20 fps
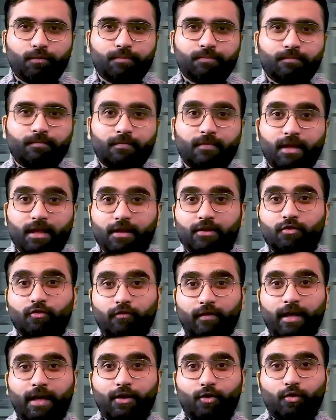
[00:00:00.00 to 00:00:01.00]
There is a way
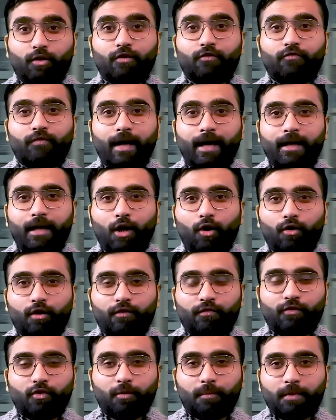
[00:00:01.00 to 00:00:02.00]
you can find out if
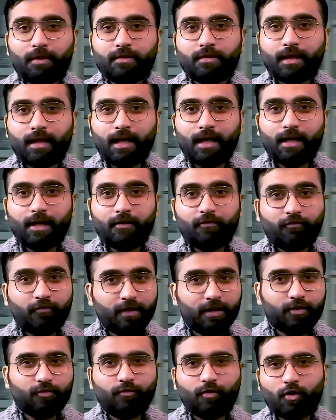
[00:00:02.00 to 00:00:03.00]
your personality fits
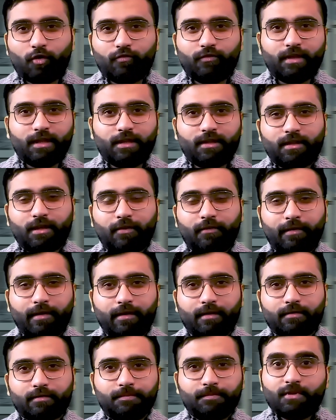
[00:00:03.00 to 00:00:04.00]
one of these
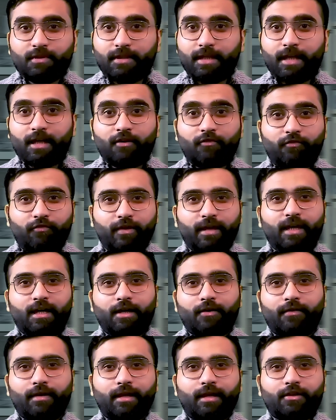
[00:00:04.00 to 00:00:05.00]
careers. Take a free
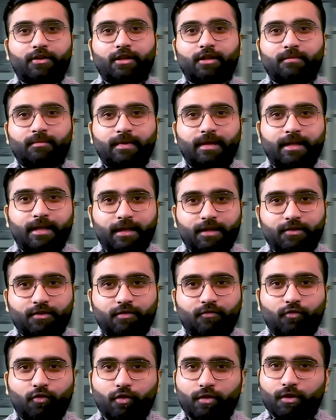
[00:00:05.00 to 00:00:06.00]
career assessment test
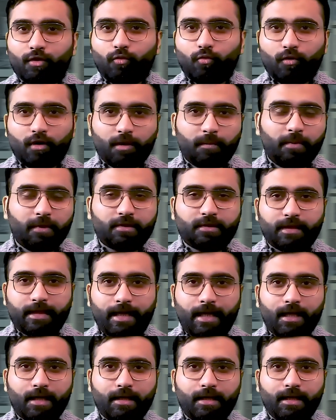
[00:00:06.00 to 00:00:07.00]
for your work
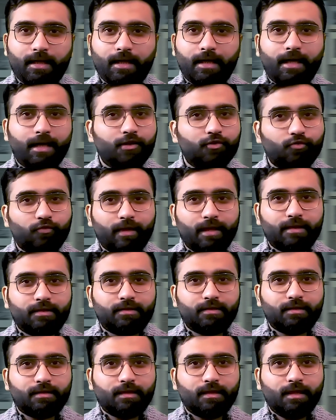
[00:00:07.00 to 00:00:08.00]
personality and
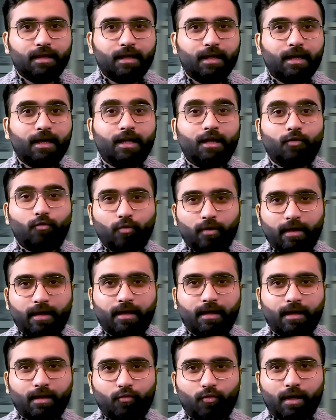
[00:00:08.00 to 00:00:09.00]
strengths in a working
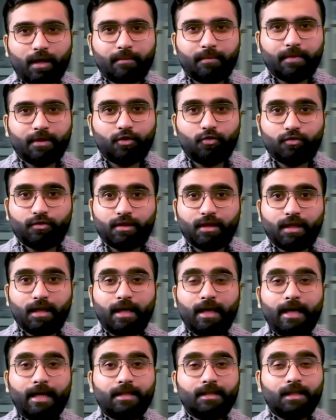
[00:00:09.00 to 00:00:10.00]
environment to see
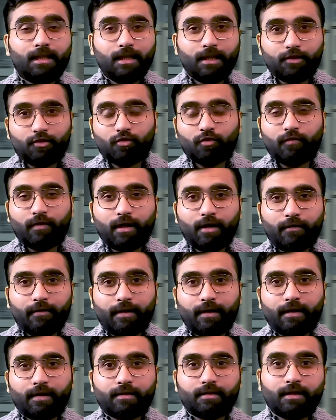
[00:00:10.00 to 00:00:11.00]
the list of
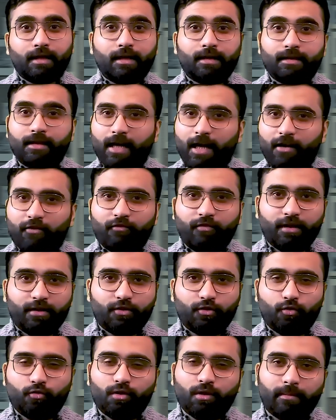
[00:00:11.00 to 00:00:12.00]
careers that fits
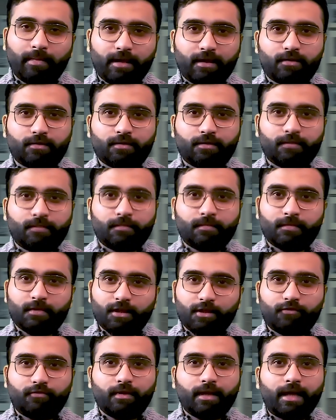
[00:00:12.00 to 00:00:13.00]
you the best. This
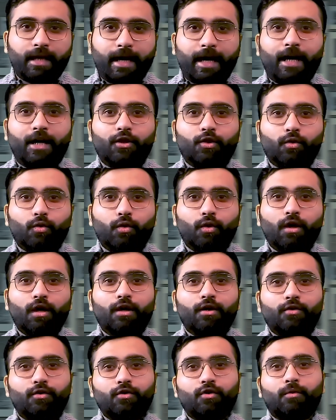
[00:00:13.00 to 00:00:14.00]
will guide you
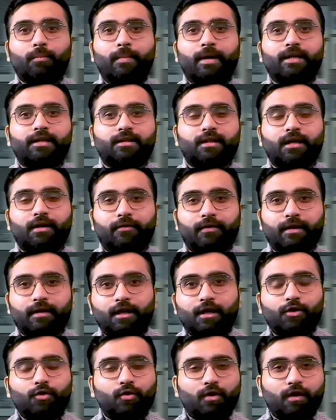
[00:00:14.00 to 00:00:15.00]
to your best career.
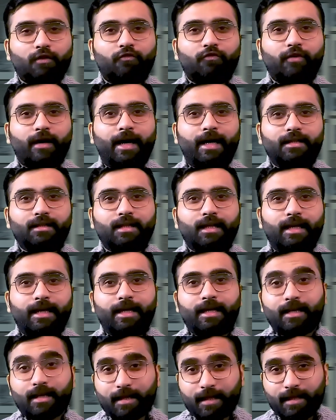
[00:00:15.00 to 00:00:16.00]
You can find the link
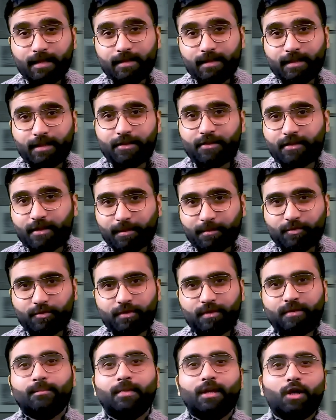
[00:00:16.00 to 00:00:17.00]
in the description
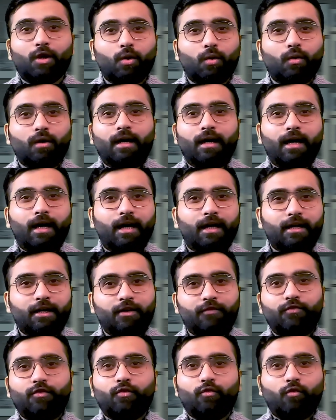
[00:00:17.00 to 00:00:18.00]
below. And if
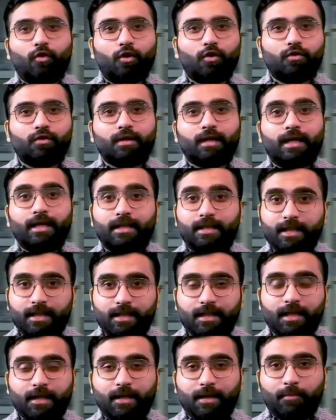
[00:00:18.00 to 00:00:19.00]
you want a
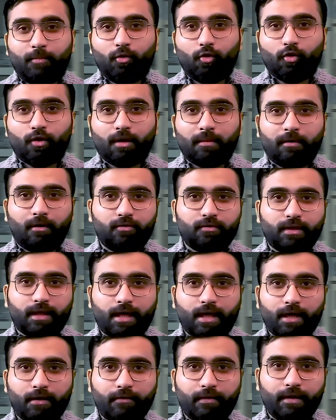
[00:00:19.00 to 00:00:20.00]
detailed report about the
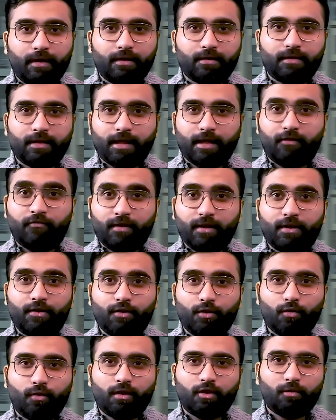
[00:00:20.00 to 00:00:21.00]
careers that fit you
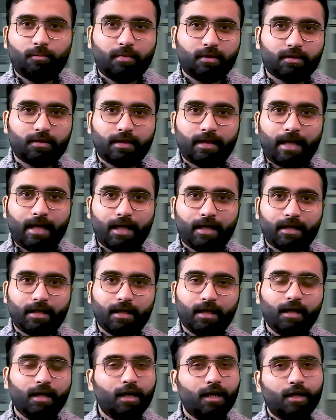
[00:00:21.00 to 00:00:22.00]
and your personality,
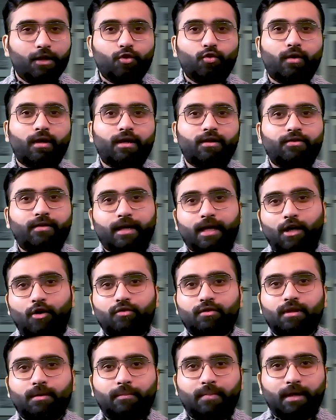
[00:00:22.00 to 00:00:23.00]
you can check out the
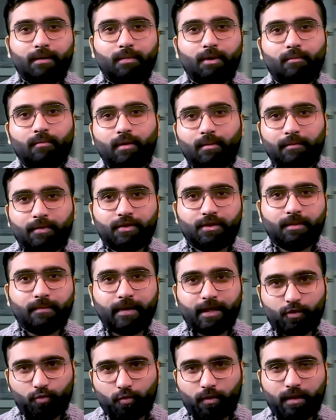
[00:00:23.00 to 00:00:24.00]
premium membership
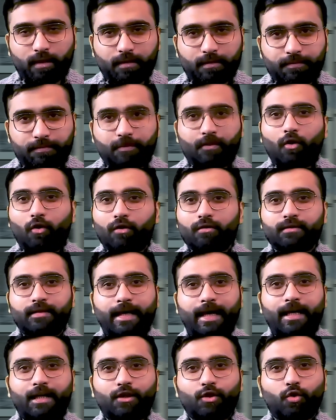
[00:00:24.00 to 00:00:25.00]
as well. On
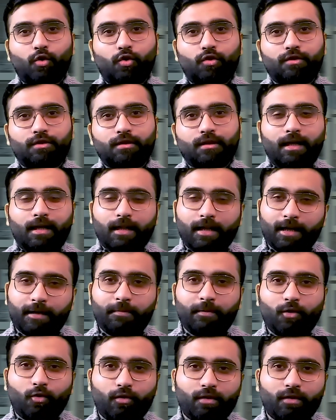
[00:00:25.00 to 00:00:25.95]
that note, let me know in